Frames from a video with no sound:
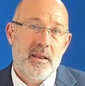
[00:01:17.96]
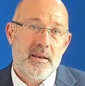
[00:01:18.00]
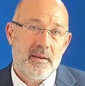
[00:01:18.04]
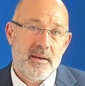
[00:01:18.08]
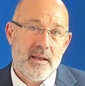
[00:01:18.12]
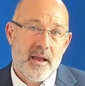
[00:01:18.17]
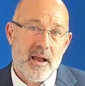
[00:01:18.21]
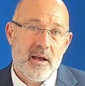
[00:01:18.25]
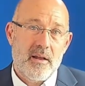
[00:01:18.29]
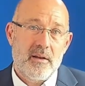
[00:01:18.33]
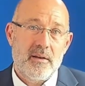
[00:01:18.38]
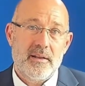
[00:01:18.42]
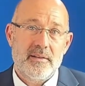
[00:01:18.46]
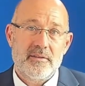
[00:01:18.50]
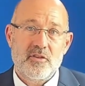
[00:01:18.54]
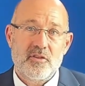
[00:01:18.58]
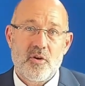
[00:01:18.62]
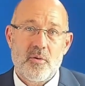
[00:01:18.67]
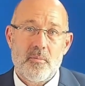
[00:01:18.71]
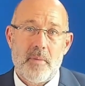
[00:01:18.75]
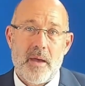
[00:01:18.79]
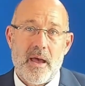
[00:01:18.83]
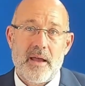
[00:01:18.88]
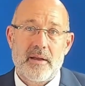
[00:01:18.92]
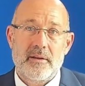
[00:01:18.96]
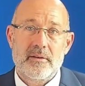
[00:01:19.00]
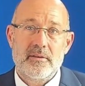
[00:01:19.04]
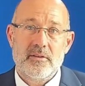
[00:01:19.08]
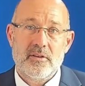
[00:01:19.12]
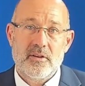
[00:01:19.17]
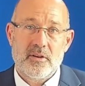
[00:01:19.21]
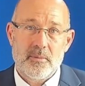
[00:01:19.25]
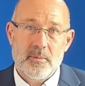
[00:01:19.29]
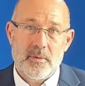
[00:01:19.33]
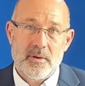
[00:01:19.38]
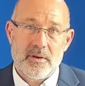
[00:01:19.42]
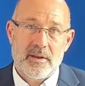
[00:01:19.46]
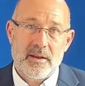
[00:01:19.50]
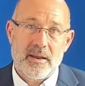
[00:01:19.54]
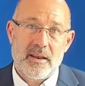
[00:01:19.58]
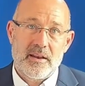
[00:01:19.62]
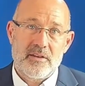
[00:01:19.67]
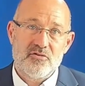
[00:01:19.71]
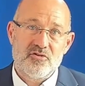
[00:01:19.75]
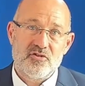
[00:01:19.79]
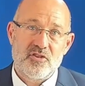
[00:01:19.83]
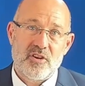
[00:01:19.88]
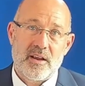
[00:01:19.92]
Now let's go back to
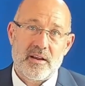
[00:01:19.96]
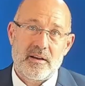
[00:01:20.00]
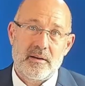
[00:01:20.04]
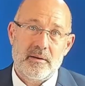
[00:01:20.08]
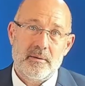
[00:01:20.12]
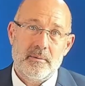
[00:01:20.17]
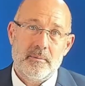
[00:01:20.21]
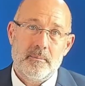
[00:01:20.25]
Communicate and Check.